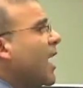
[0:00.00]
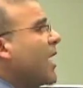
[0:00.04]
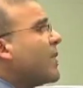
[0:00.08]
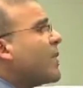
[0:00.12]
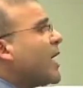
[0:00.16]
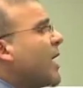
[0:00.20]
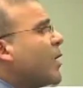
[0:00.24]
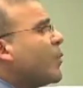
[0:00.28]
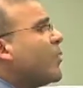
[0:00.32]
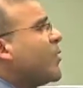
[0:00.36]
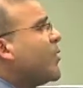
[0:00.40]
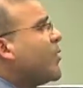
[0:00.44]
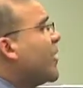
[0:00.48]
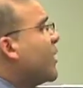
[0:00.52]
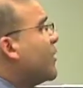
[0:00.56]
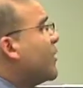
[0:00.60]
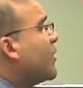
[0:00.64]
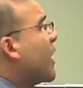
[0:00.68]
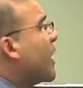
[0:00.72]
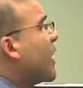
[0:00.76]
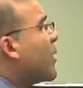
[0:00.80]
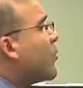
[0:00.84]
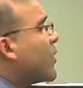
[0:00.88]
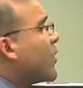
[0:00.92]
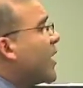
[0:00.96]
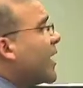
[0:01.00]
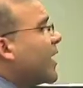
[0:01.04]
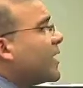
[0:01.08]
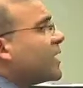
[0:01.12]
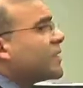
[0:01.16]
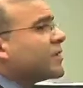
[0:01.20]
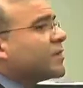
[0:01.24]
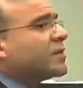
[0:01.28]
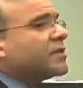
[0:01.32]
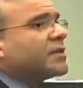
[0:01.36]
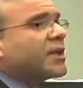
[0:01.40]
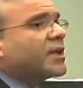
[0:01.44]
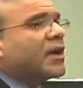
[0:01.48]
am I within my
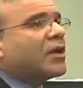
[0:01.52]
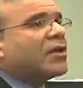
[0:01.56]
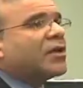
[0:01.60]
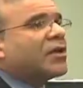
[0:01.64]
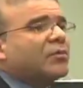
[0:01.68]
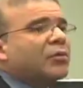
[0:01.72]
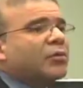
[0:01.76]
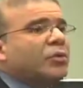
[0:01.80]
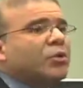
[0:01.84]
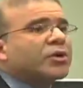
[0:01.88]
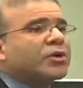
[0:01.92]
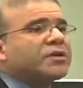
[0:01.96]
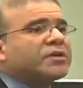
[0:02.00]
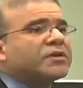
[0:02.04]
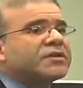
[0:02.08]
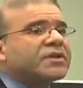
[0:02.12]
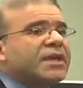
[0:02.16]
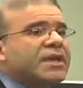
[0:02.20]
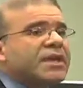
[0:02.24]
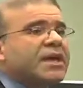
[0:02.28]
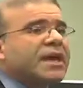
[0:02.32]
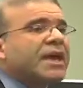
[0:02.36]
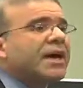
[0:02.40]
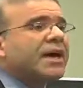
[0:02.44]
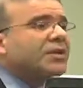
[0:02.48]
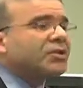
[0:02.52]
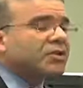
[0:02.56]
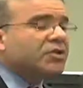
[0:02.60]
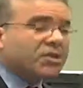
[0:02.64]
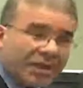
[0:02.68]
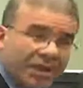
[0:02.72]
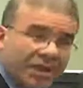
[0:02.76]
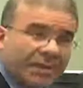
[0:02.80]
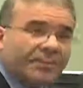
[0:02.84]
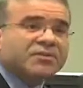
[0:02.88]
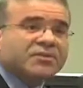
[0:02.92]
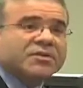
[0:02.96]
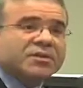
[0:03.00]
rights to tell the board to take
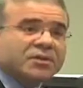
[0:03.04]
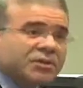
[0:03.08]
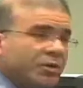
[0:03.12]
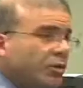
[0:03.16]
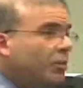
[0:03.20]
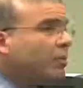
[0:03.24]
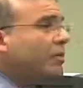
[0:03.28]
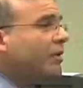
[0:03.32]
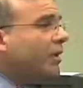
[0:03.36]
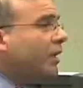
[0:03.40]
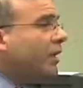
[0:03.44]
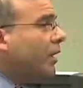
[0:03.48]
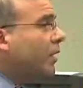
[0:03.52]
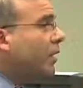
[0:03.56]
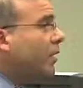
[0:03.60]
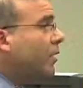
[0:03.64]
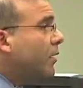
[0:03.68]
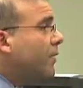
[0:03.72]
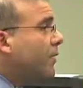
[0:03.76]
action? Absolutely.